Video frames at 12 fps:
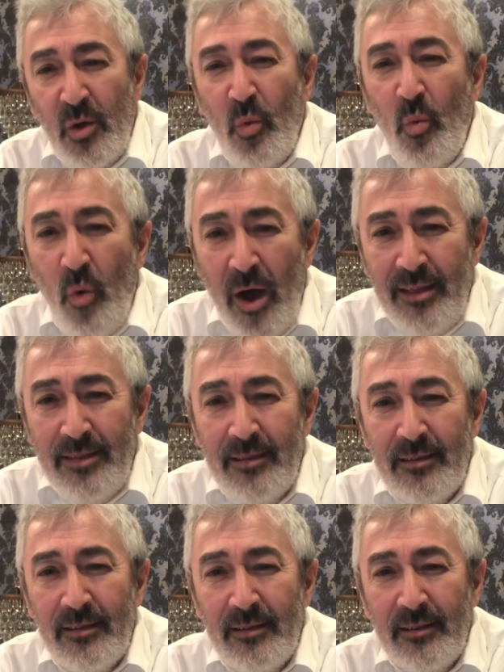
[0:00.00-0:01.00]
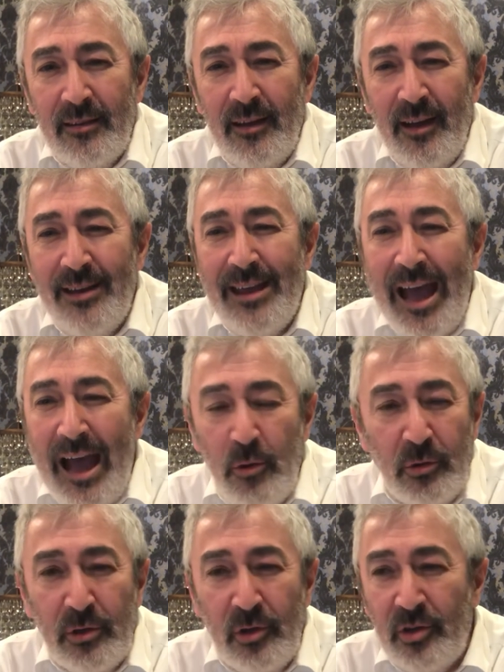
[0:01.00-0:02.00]
What an
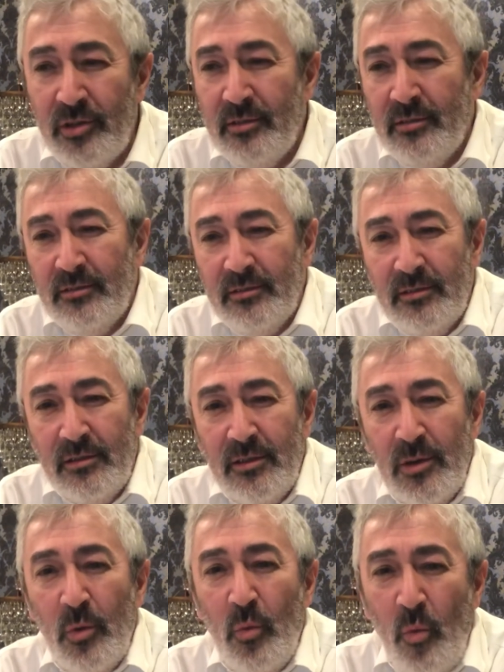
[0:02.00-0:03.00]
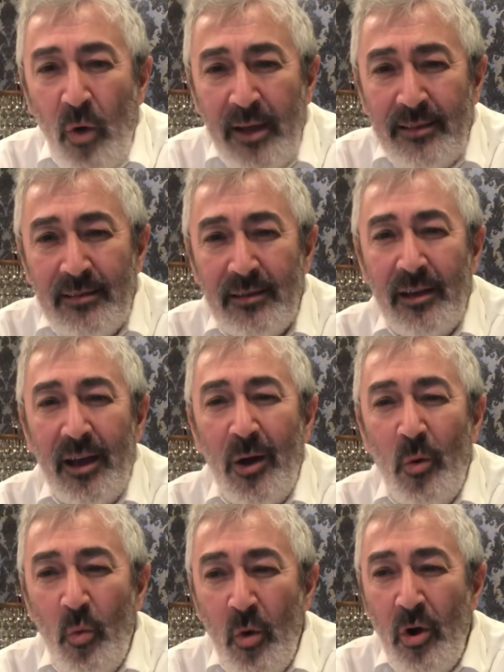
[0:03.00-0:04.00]
outlook. What
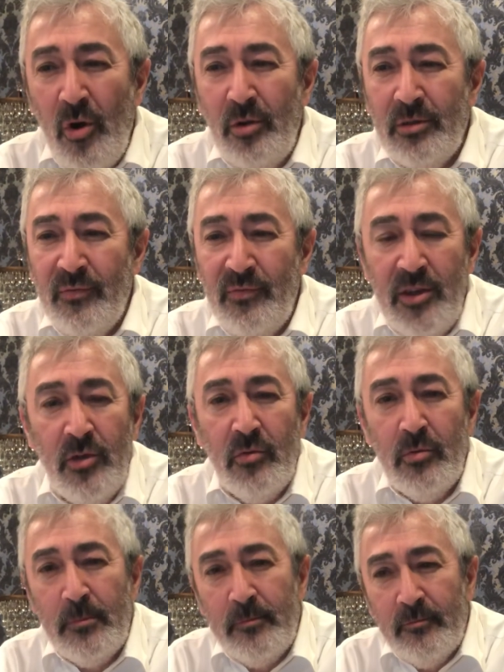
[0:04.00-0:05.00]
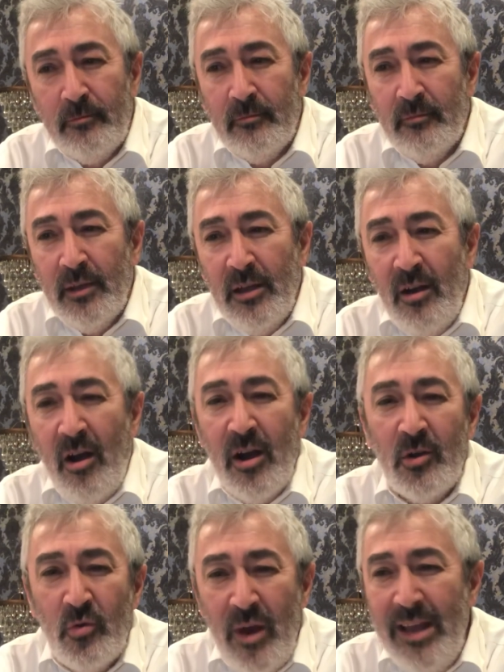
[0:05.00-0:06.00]
a world view. Our
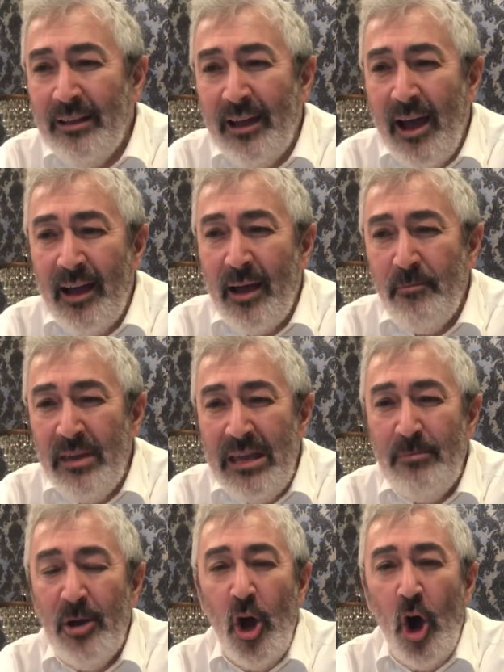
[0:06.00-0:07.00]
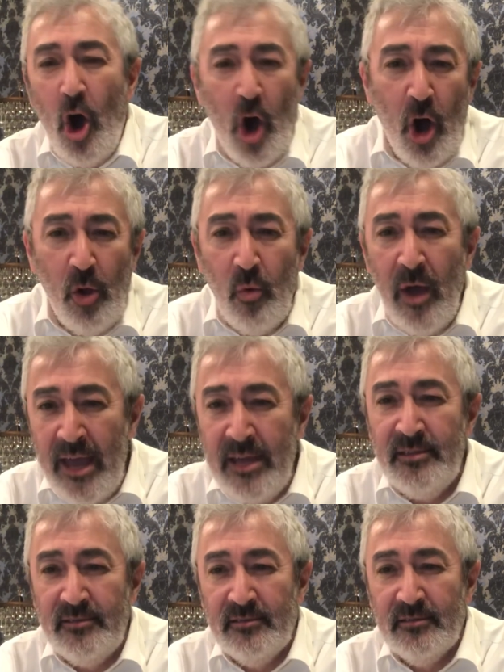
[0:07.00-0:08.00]
great Chachamim
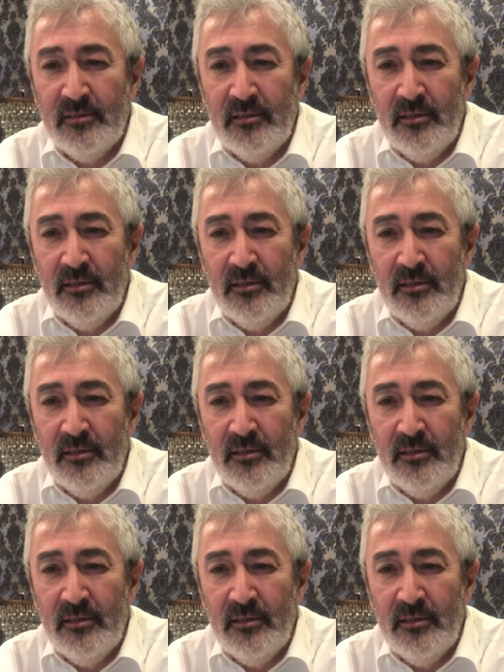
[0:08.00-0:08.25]
always